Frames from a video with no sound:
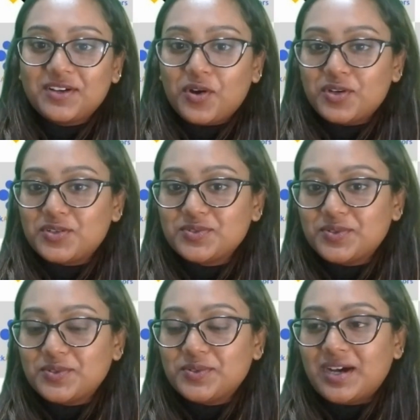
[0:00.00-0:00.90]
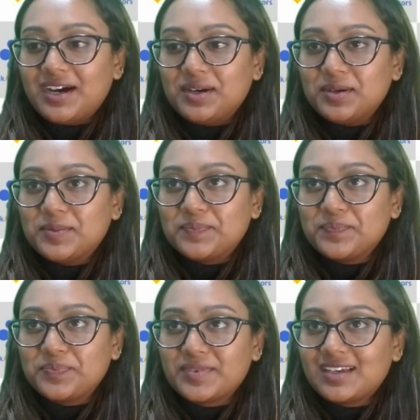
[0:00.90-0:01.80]
Got to
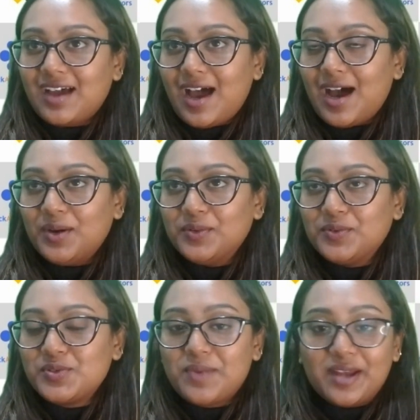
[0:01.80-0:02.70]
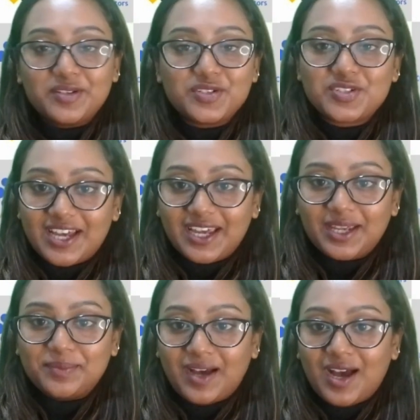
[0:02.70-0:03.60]
know how to manage
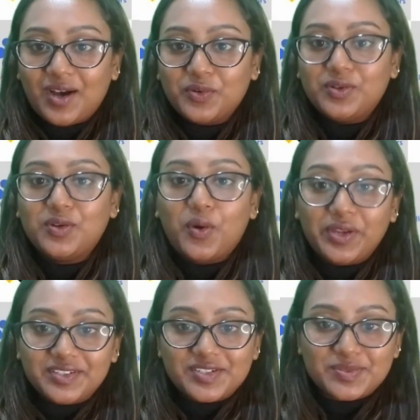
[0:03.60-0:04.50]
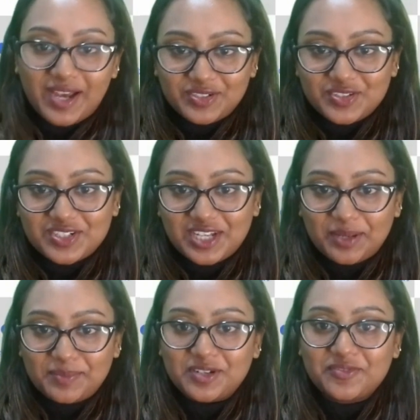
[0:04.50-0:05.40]
time, how lawyers manage
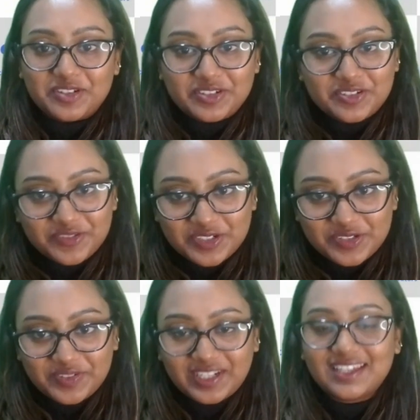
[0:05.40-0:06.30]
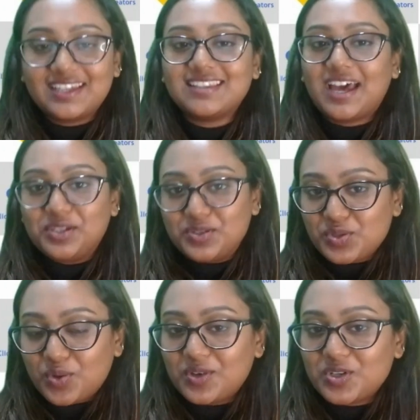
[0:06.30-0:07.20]
time in a very different way. Thank you
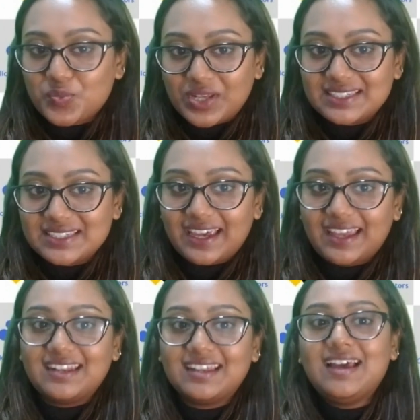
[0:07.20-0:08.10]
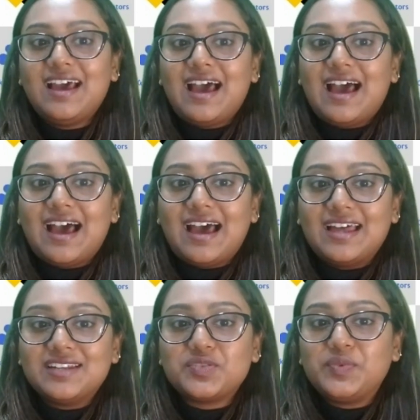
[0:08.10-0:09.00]
so much once again.
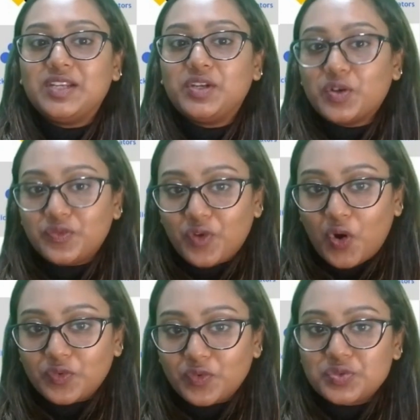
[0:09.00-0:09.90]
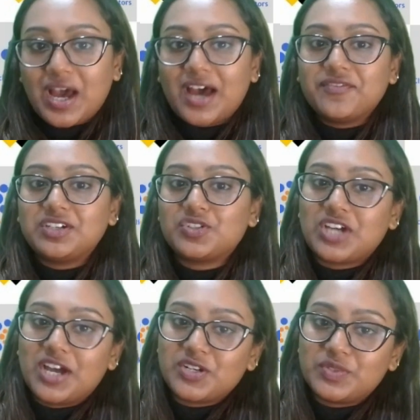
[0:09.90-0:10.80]
And we look forward to having a
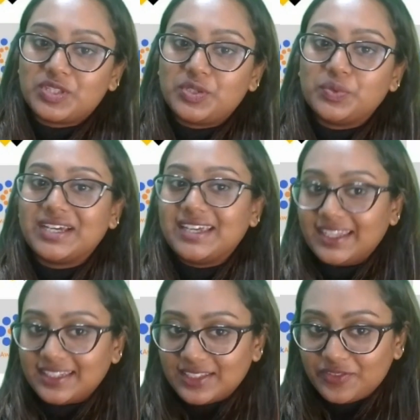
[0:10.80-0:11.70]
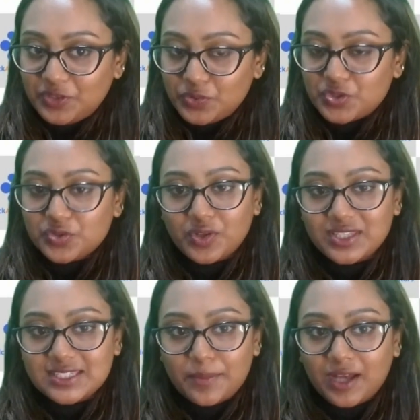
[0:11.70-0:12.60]
chat with you again in the future
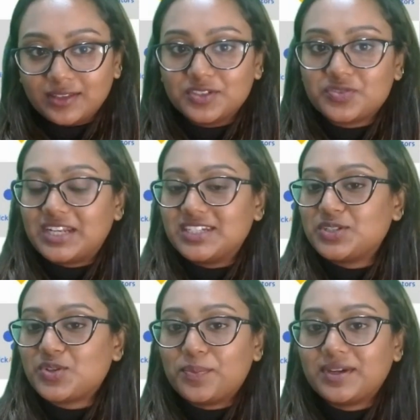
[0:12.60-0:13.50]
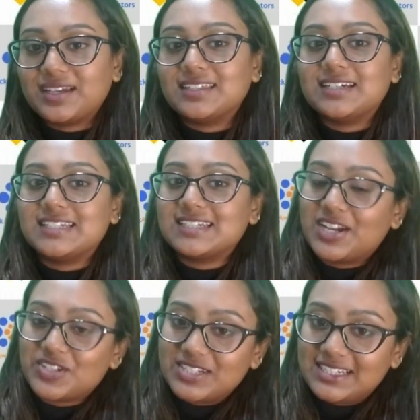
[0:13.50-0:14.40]
on some other trending topic in the
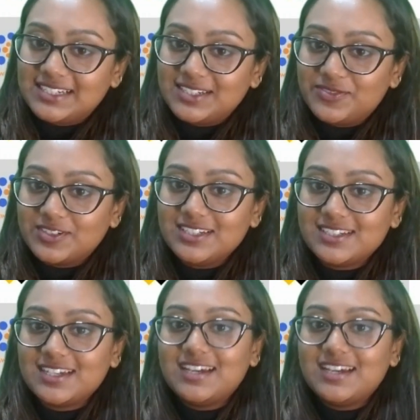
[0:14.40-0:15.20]
international legal world.